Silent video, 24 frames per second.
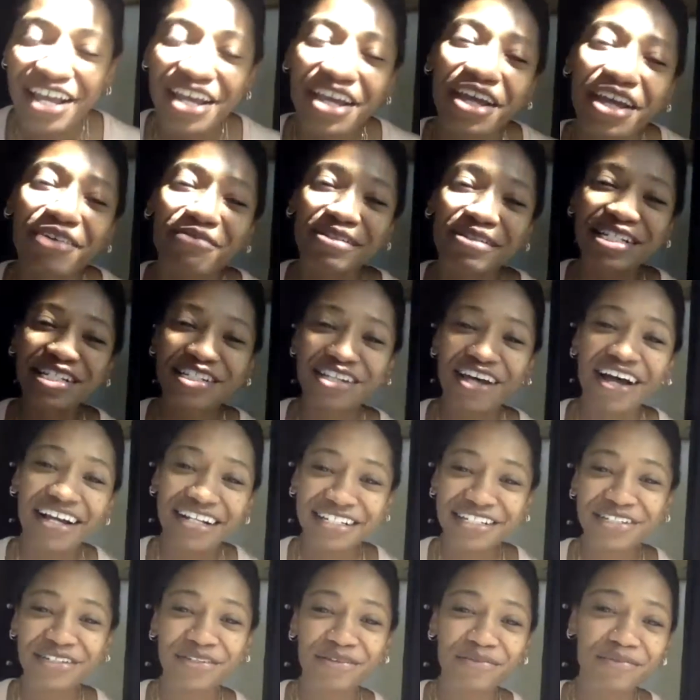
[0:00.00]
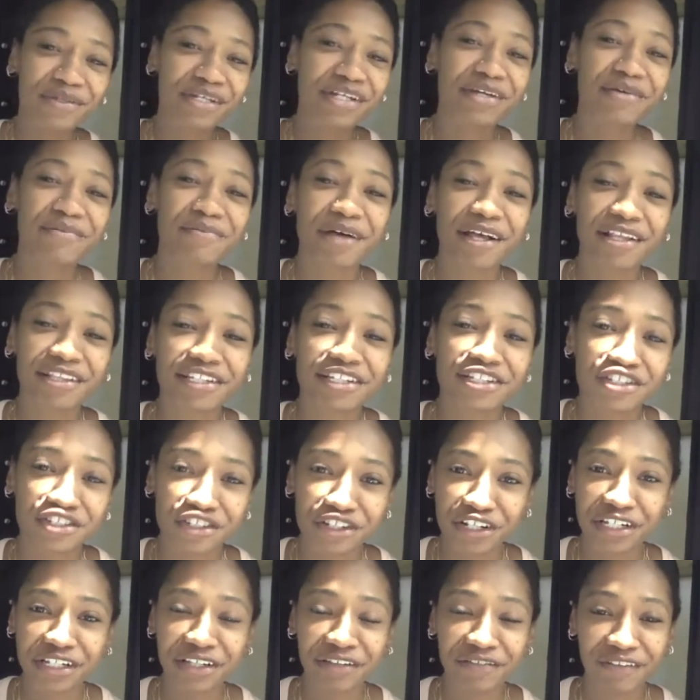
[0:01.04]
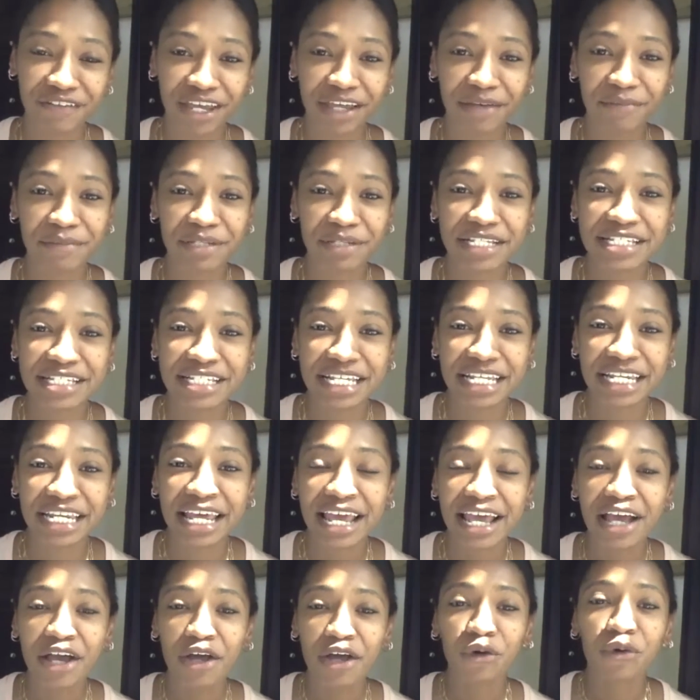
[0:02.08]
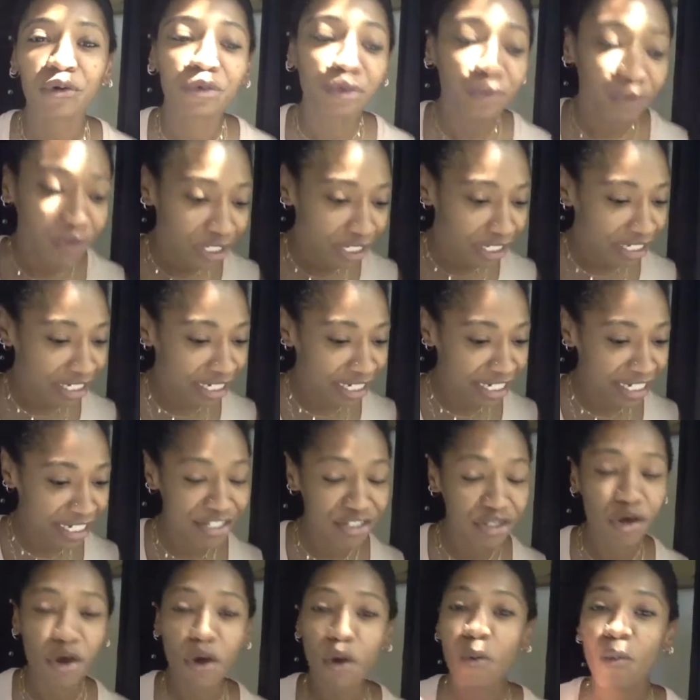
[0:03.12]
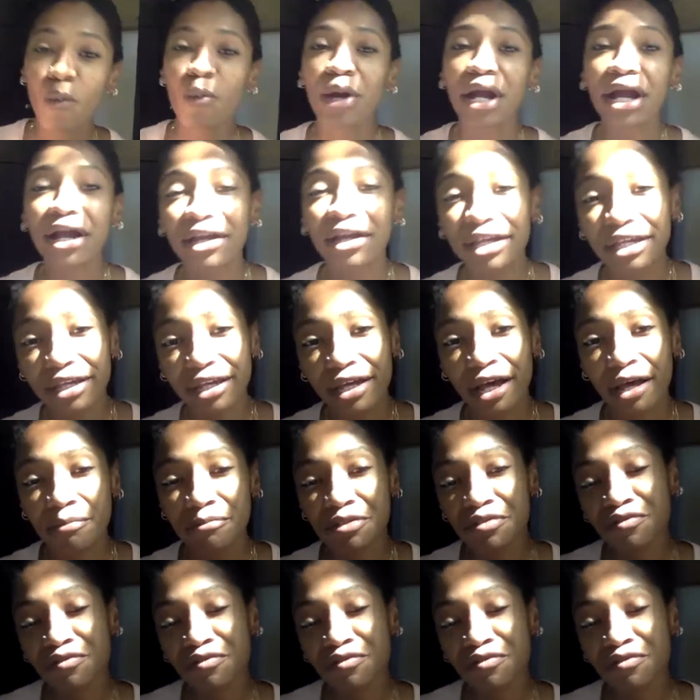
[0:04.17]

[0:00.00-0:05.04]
And we talked a little bit about the journey of Amos and who he is, where he comes